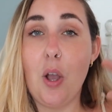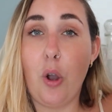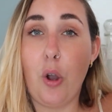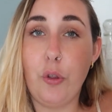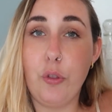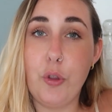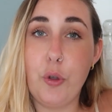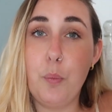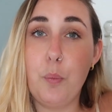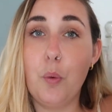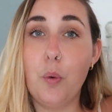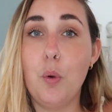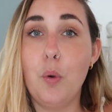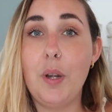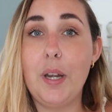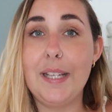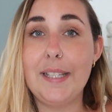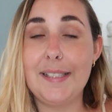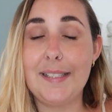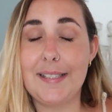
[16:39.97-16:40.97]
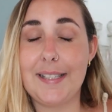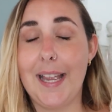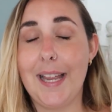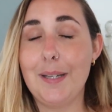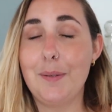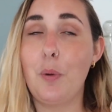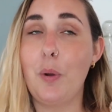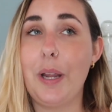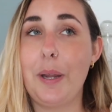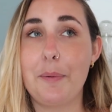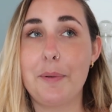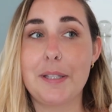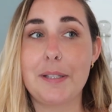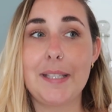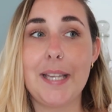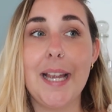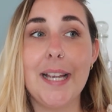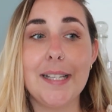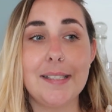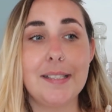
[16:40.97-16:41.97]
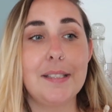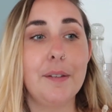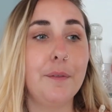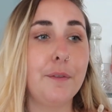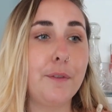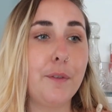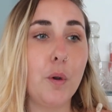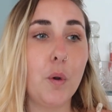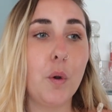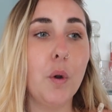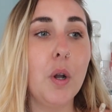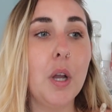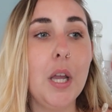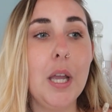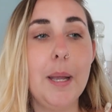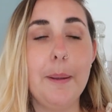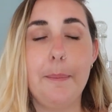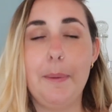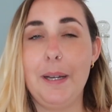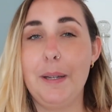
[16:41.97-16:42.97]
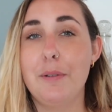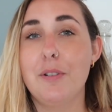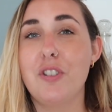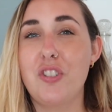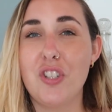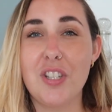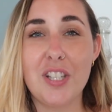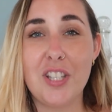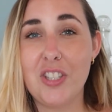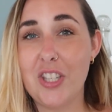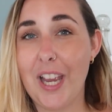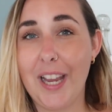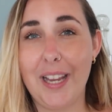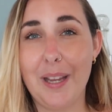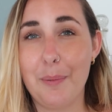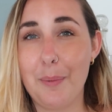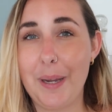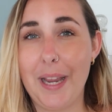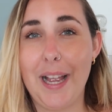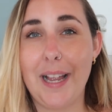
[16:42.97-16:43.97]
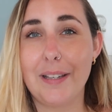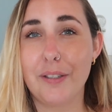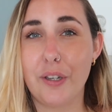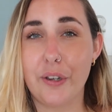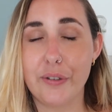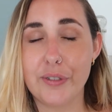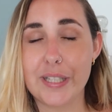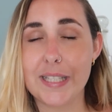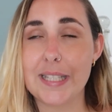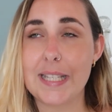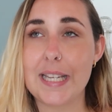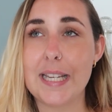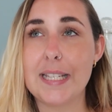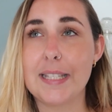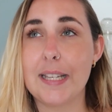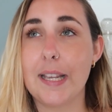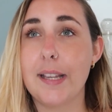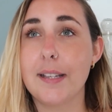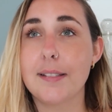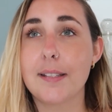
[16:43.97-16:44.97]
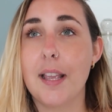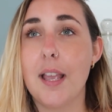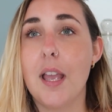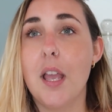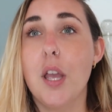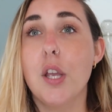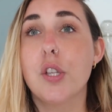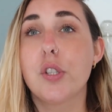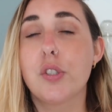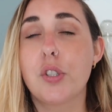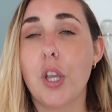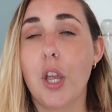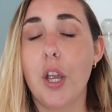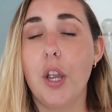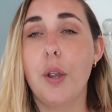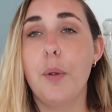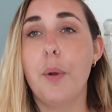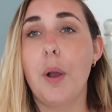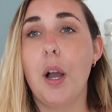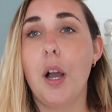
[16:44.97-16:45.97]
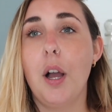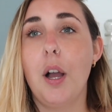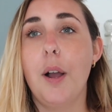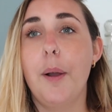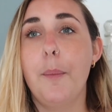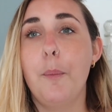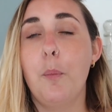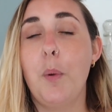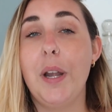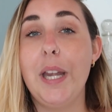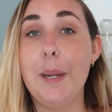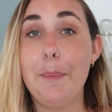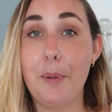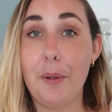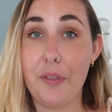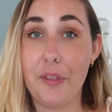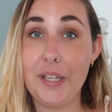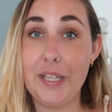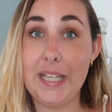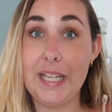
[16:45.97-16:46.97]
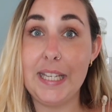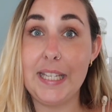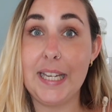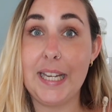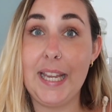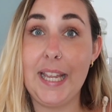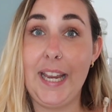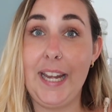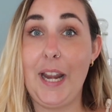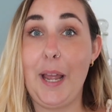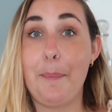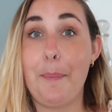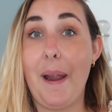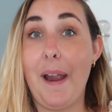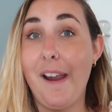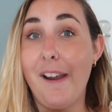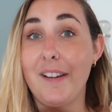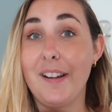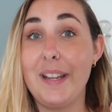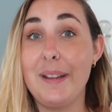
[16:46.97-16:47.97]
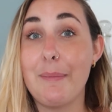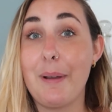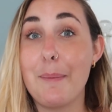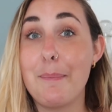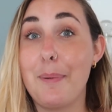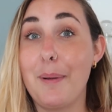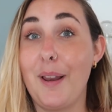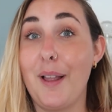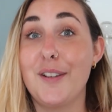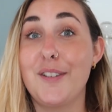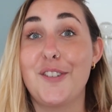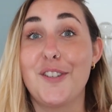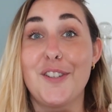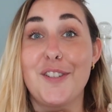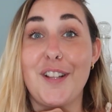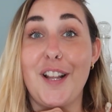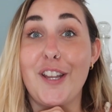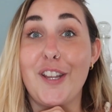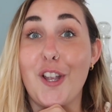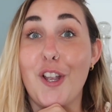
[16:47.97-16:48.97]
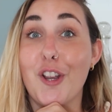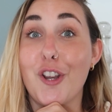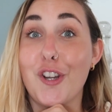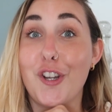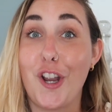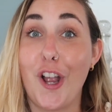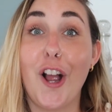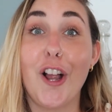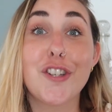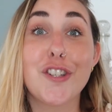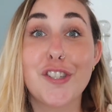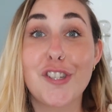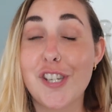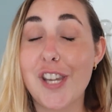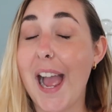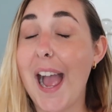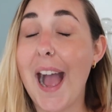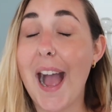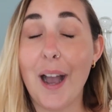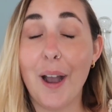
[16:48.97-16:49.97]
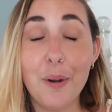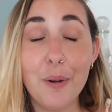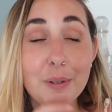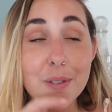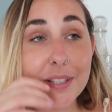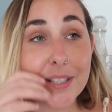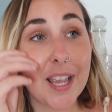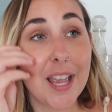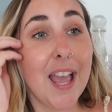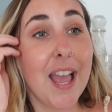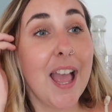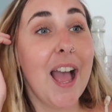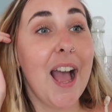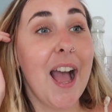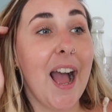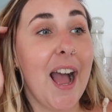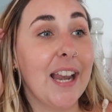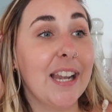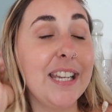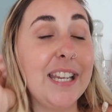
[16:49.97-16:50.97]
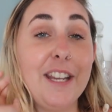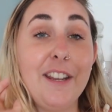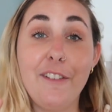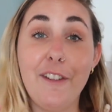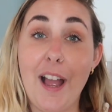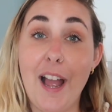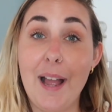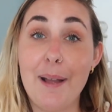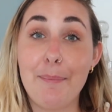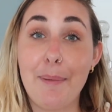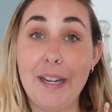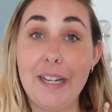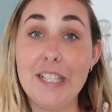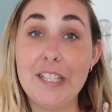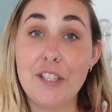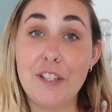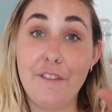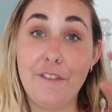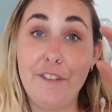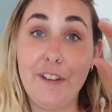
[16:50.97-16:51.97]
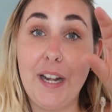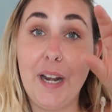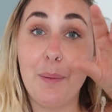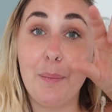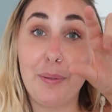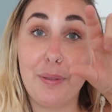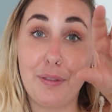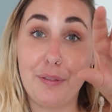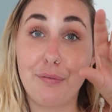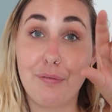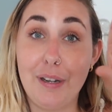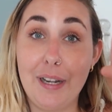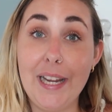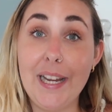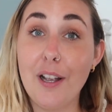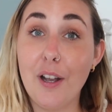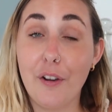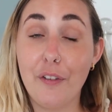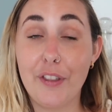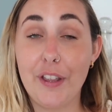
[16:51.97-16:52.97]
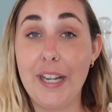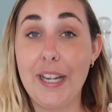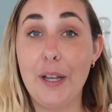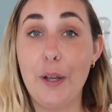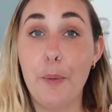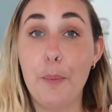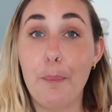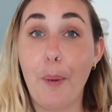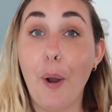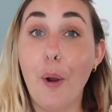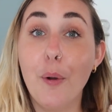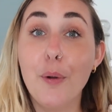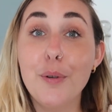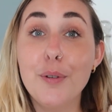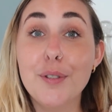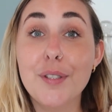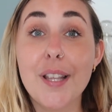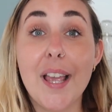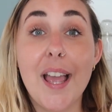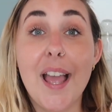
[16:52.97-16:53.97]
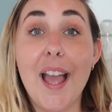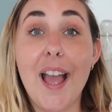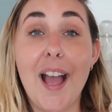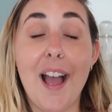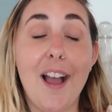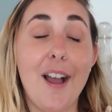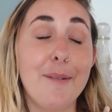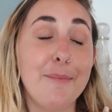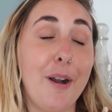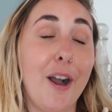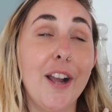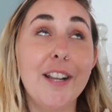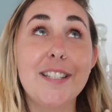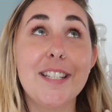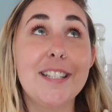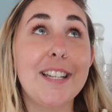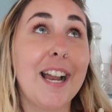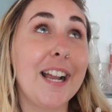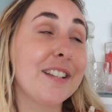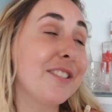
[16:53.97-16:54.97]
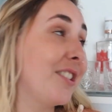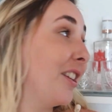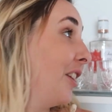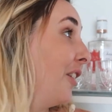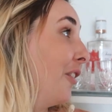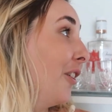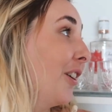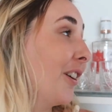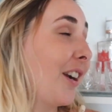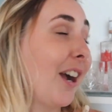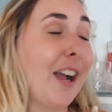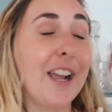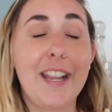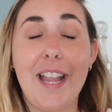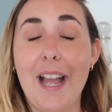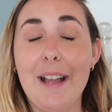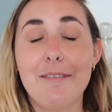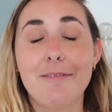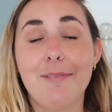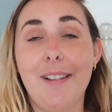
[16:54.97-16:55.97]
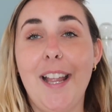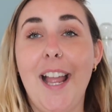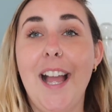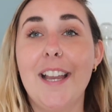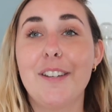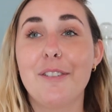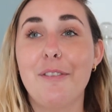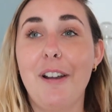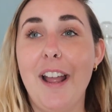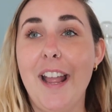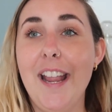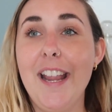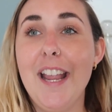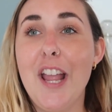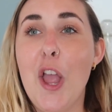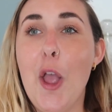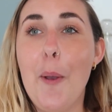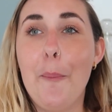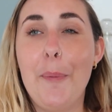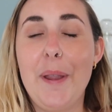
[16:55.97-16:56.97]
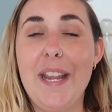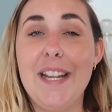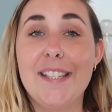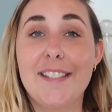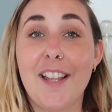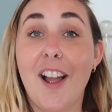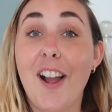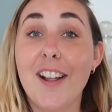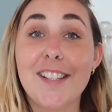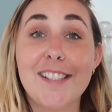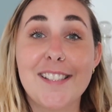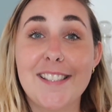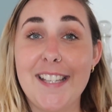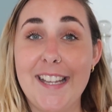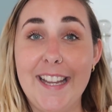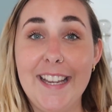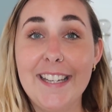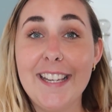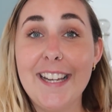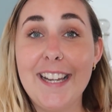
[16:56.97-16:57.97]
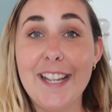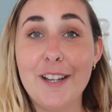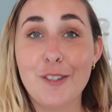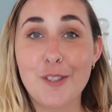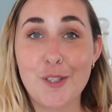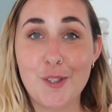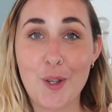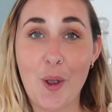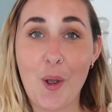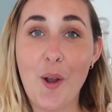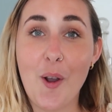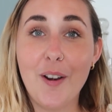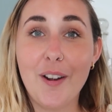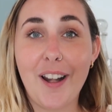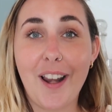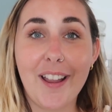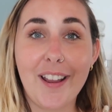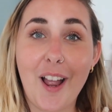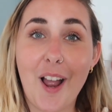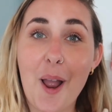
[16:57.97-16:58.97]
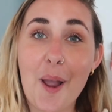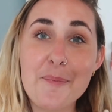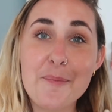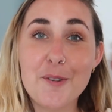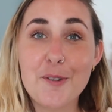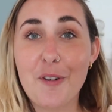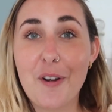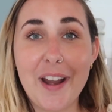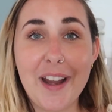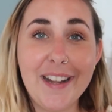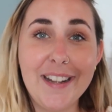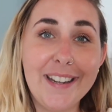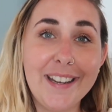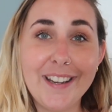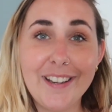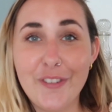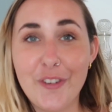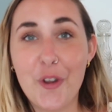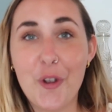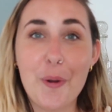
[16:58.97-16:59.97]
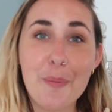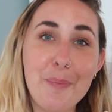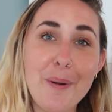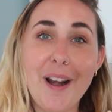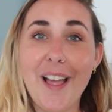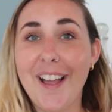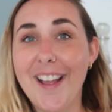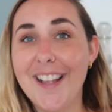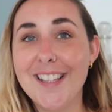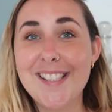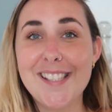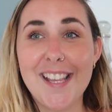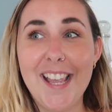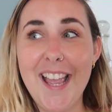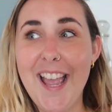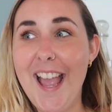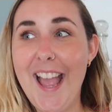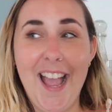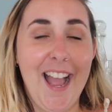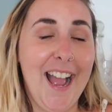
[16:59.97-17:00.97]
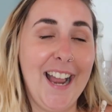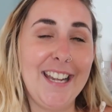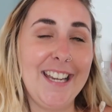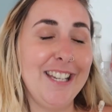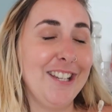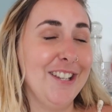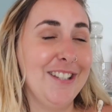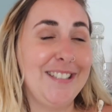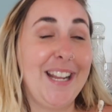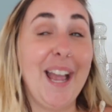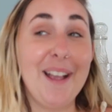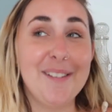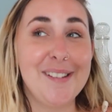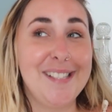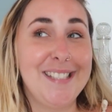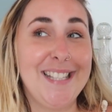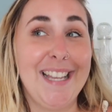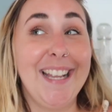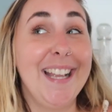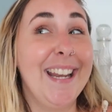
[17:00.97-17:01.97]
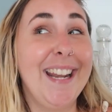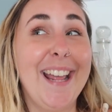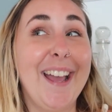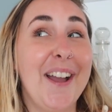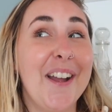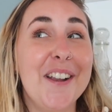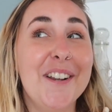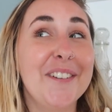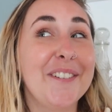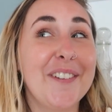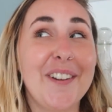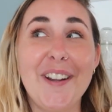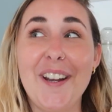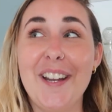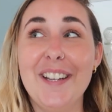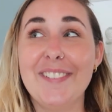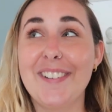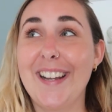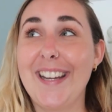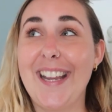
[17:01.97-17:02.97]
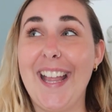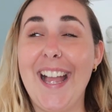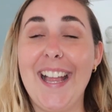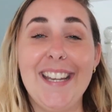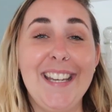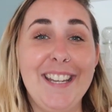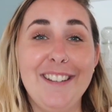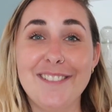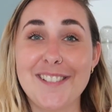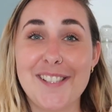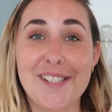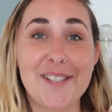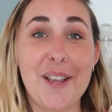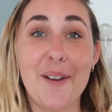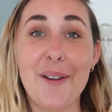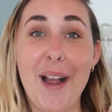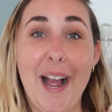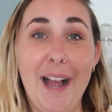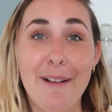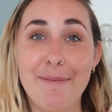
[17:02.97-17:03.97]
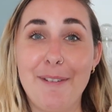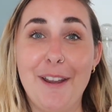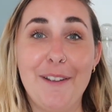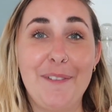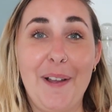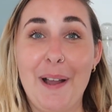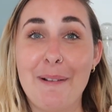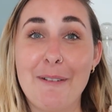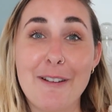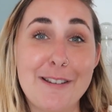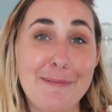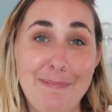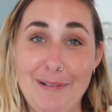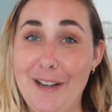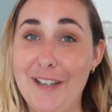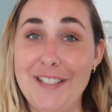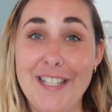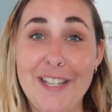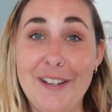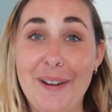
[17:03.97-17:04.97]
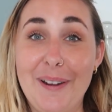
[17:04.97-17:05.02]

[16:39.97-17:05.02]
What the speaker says: On the wall it said what it was testing for, but it was just checking we had no diseases. So when he put the needle in, apparently my blood just like gushed out, and he managed to fill up 3 of the little bottles. I didn't actually look, I kept my head away, but he started singing a little song like, I'm draining your blood, and he just kept singing it over and over again. He was so happy of how much blood he